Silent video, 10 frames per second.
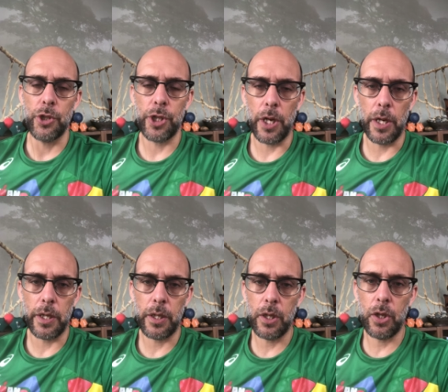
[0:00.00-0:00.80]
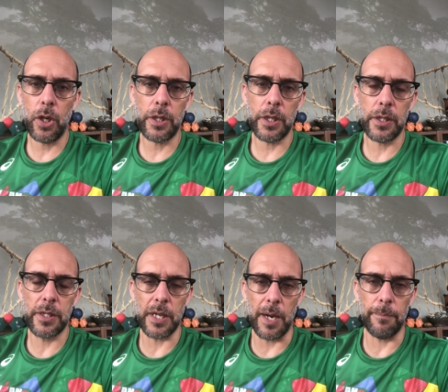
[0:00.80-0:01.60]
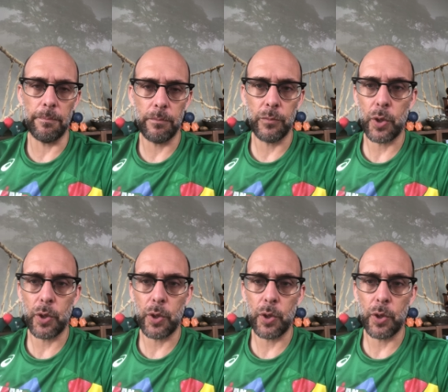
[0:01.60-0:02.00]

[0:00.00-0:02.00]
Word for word: she couldn't um,